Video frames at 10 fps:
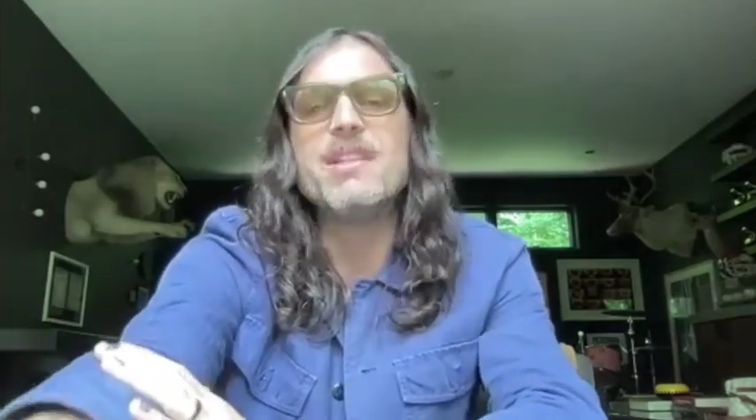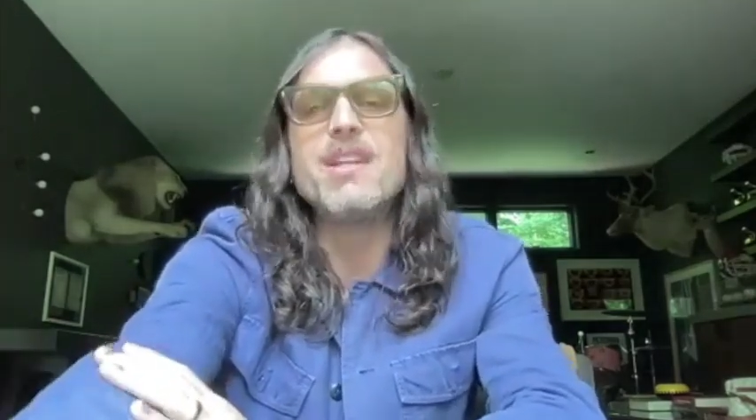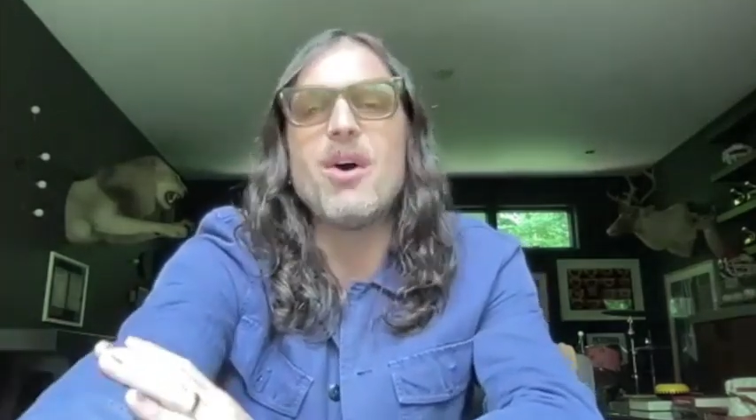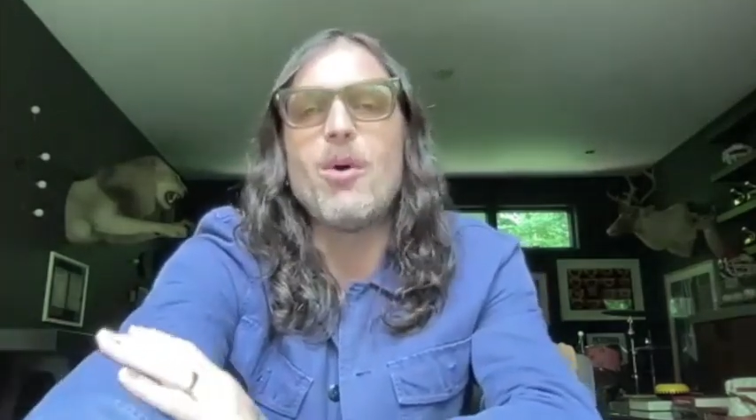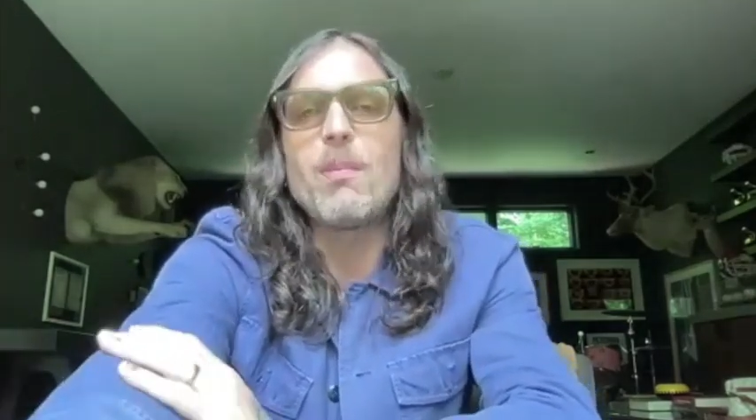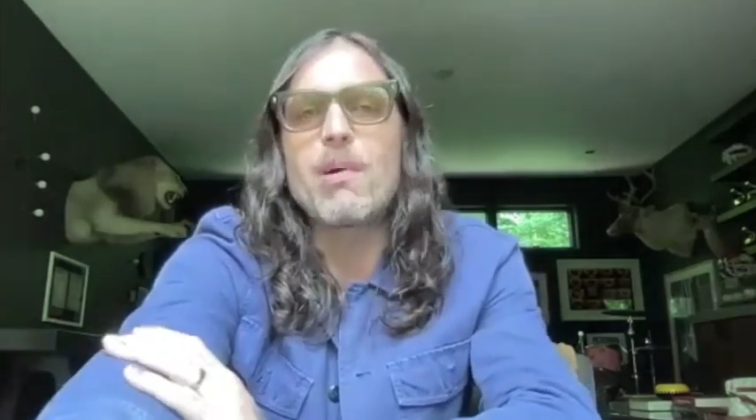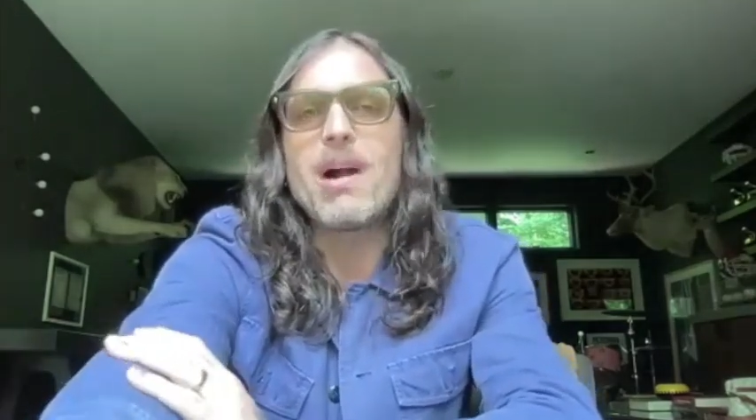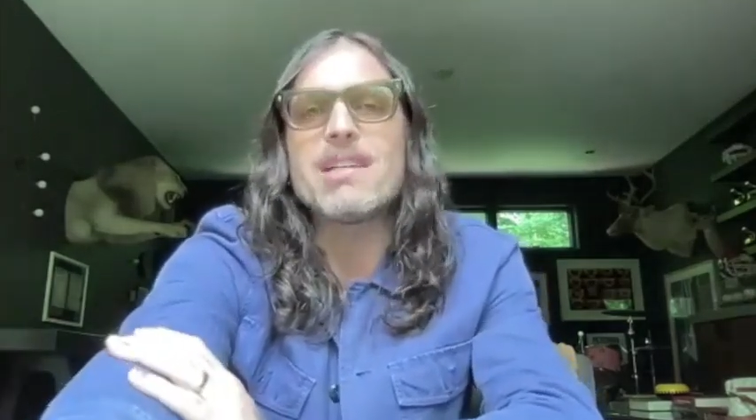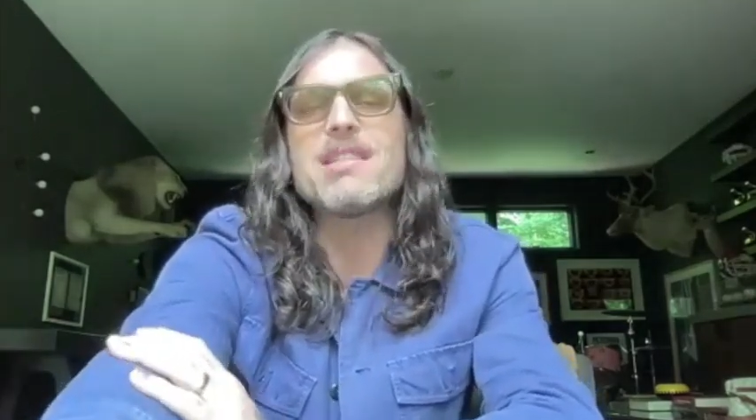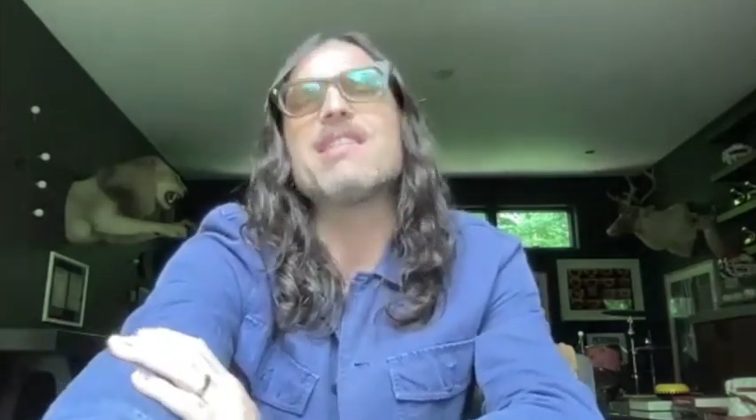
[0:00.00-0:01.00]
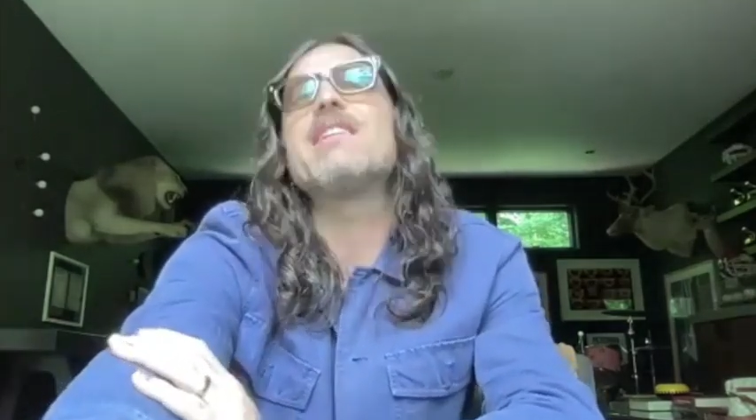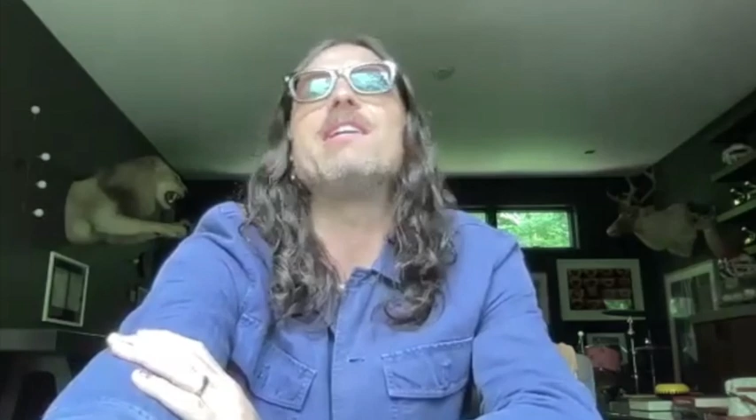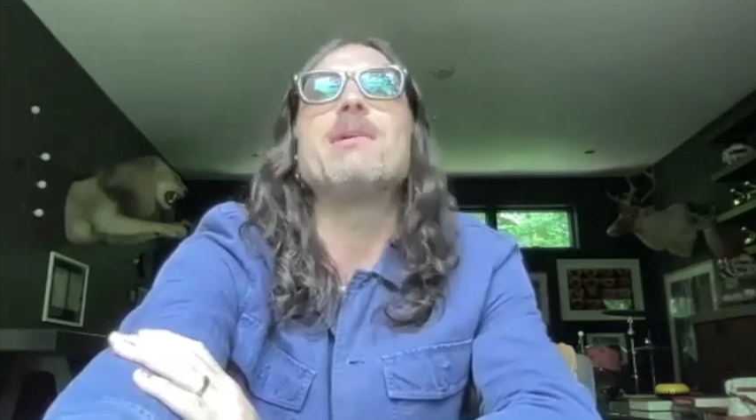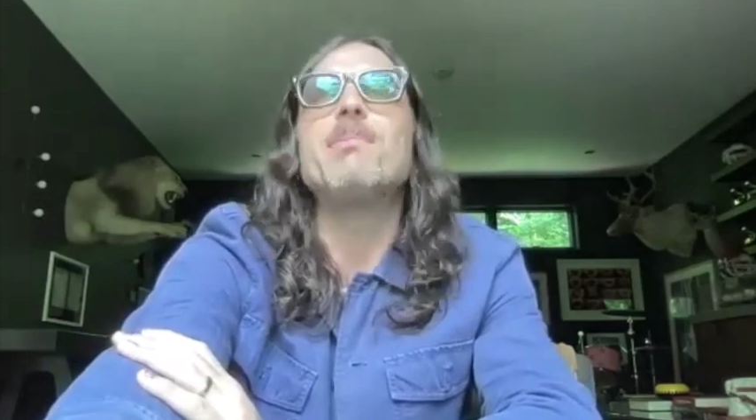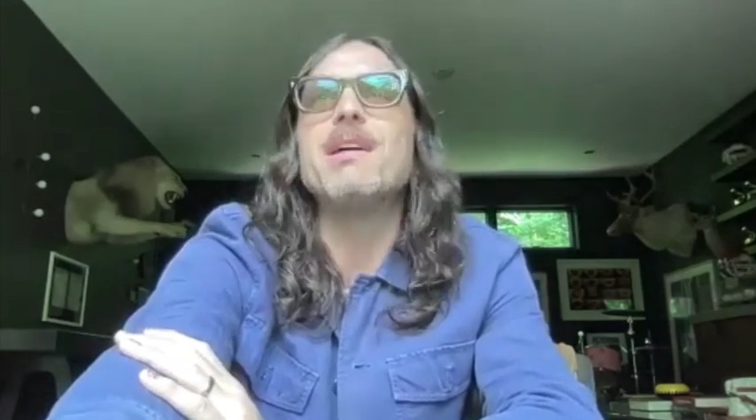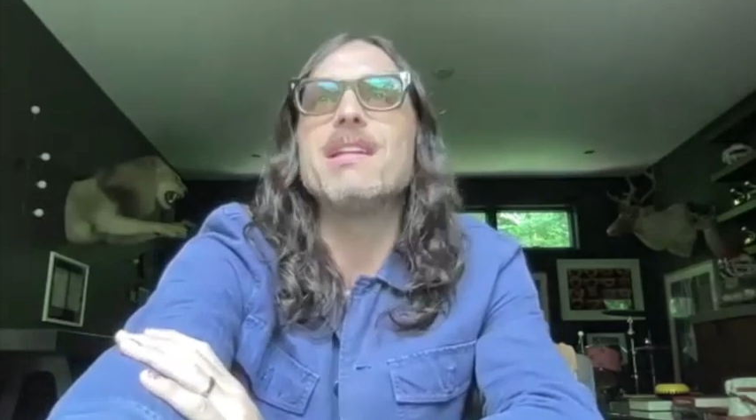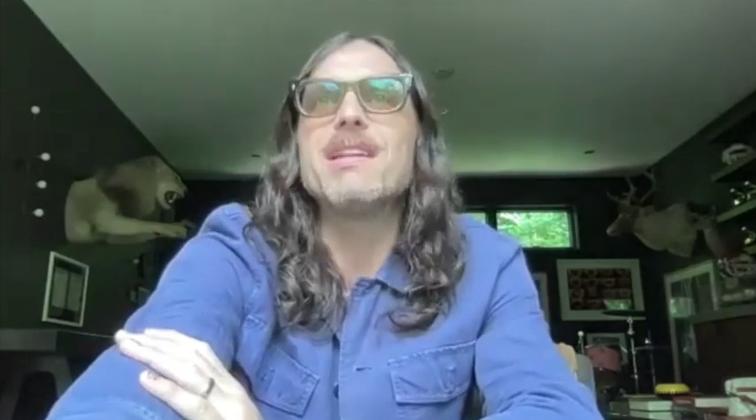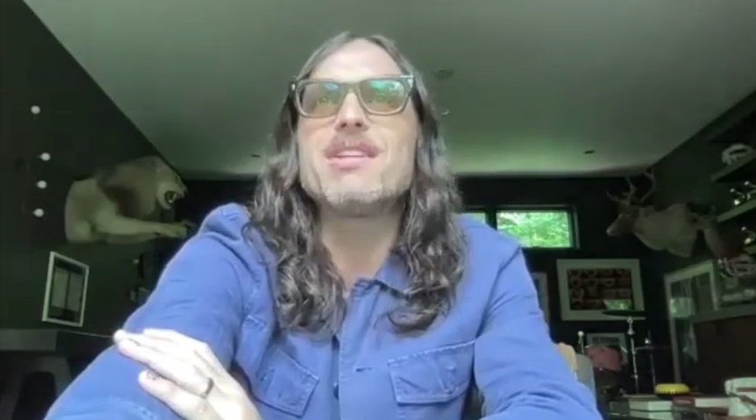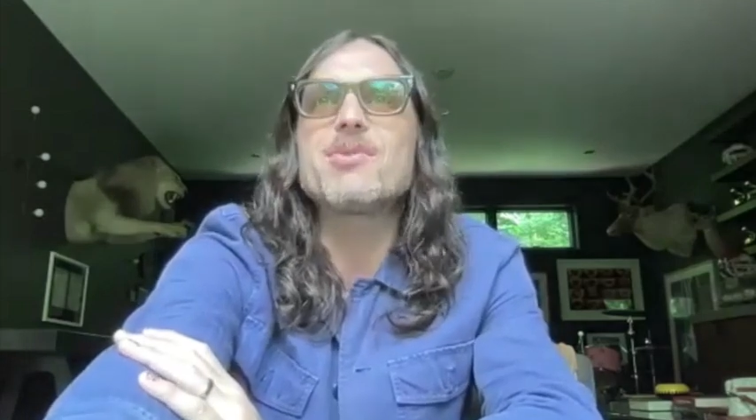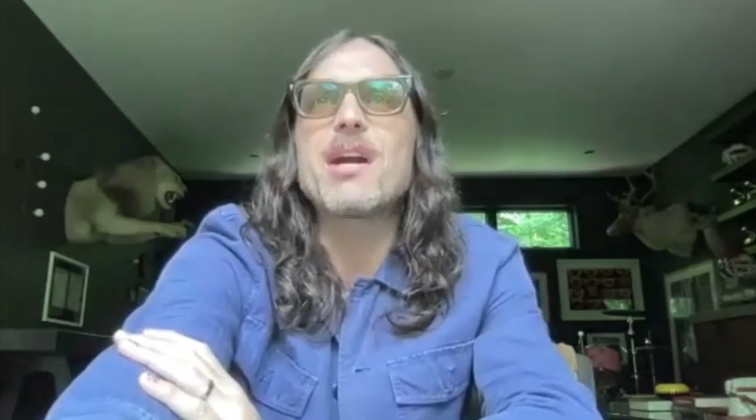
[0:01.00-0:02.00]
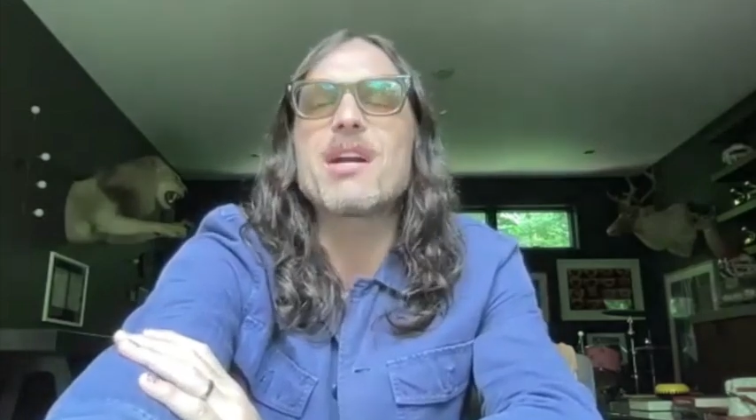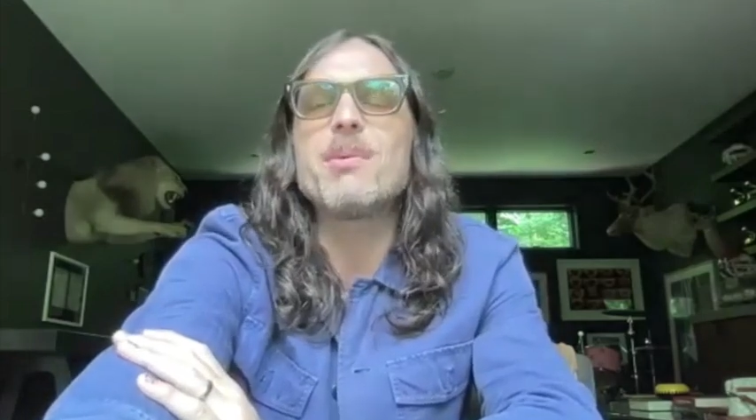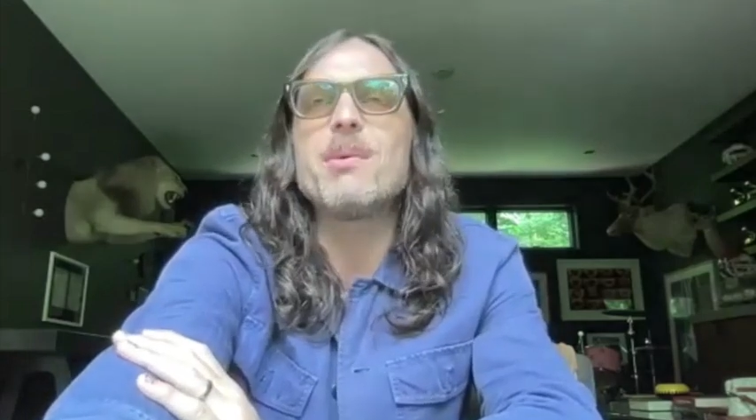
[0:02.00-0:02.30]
the whole process here. But this record,